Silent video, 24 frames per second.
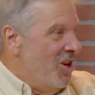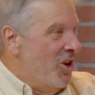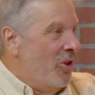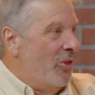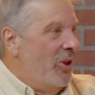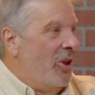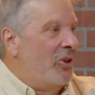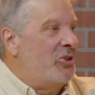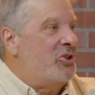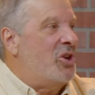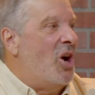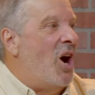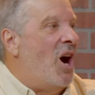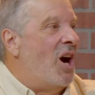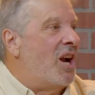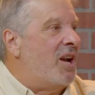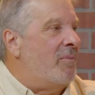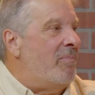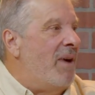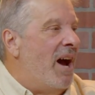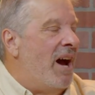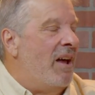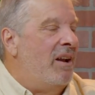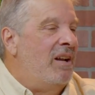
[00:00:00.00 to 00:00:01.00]
They'll talk
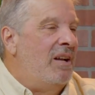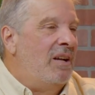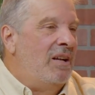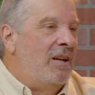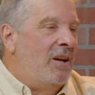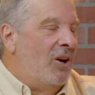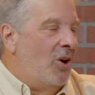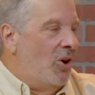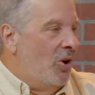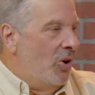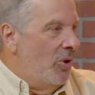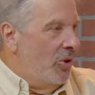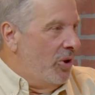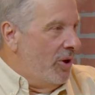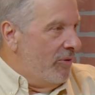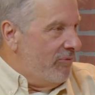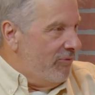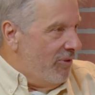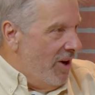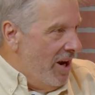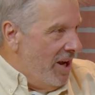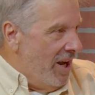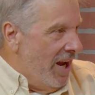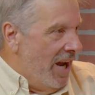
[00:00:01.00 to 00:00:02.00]
about all their
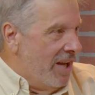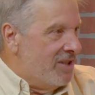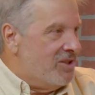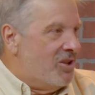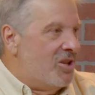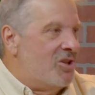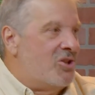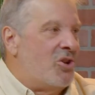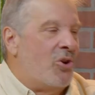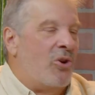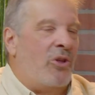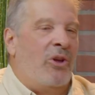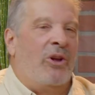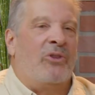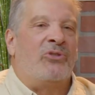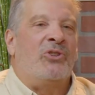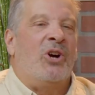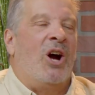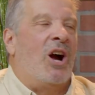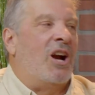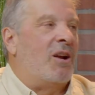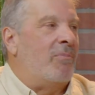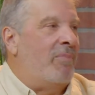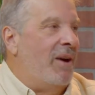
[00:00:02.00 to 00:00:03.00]
finances, or they'll
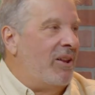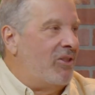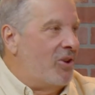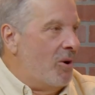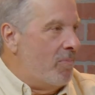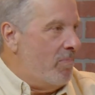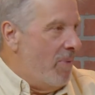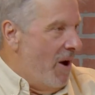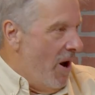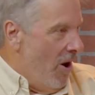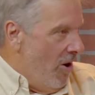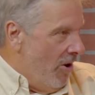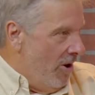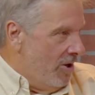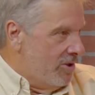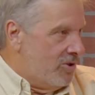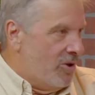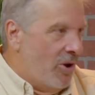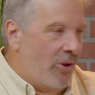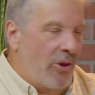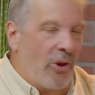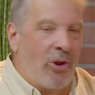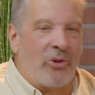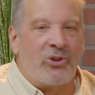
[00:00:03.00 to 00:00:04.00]
talk about their parents,
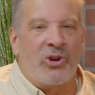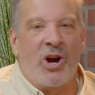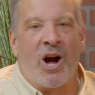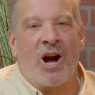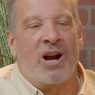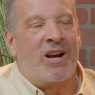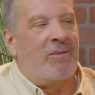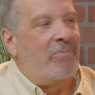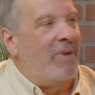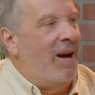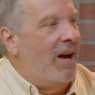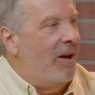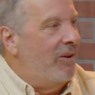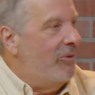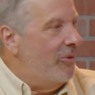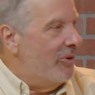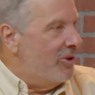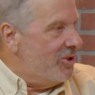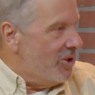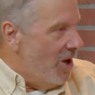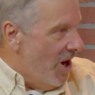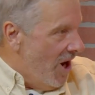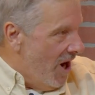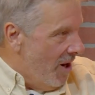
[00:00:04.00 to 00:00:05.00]
or they'll talk about
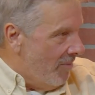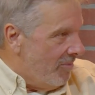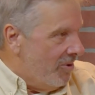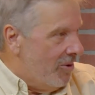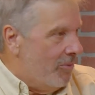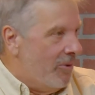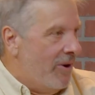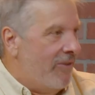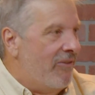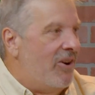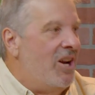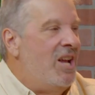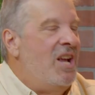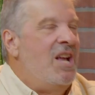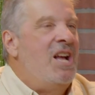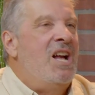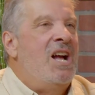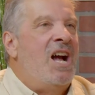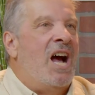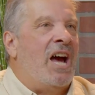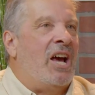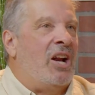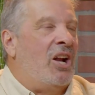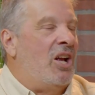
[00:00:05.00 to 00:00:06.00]
retirement or whatever.
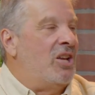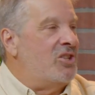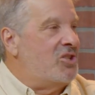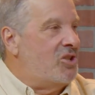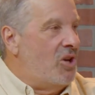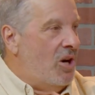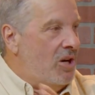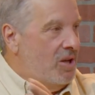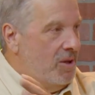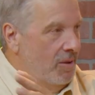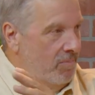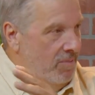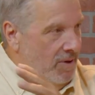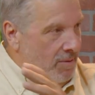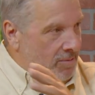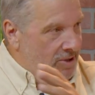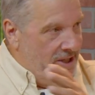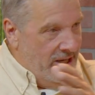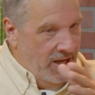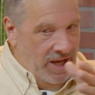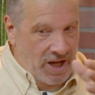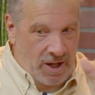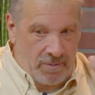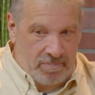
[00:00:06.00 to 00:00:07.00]
And I'll start to be able to
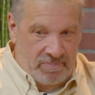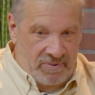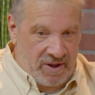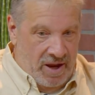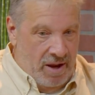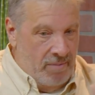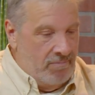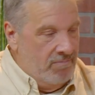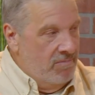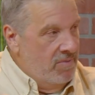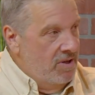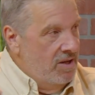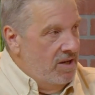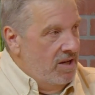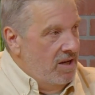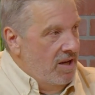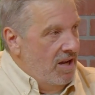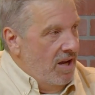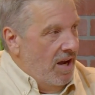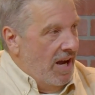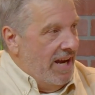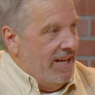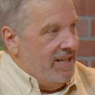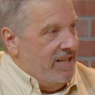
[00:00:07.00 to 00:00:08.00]
help them
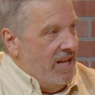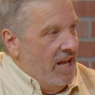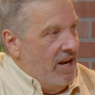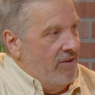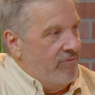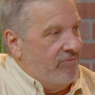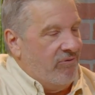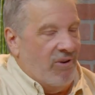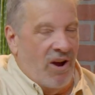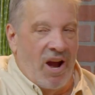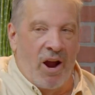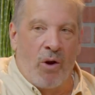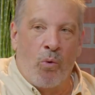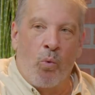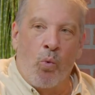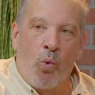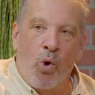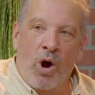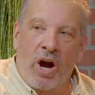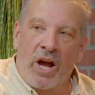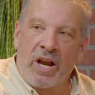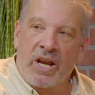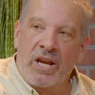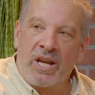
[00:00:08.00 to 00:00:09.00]
identify
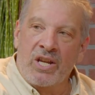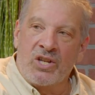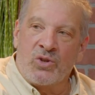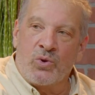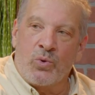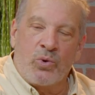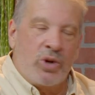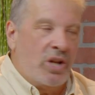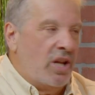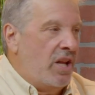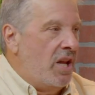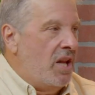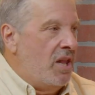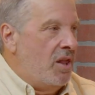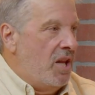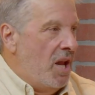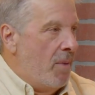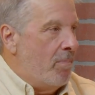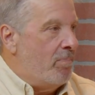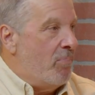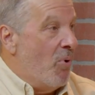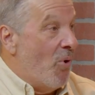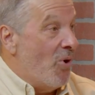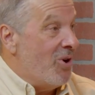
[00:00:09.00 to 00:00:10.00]
what is really
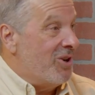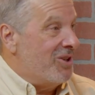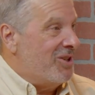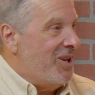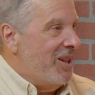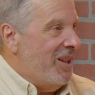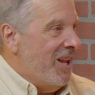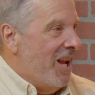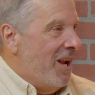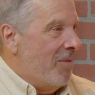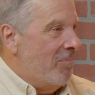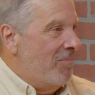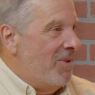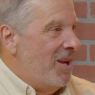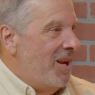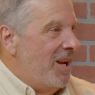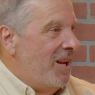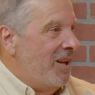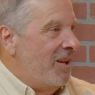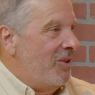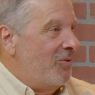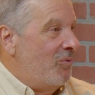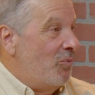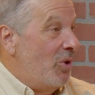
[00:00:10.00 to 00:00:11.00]
important to them
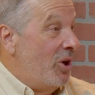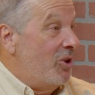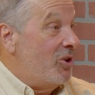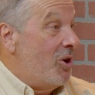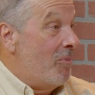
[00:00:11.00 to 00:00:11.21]
in what they're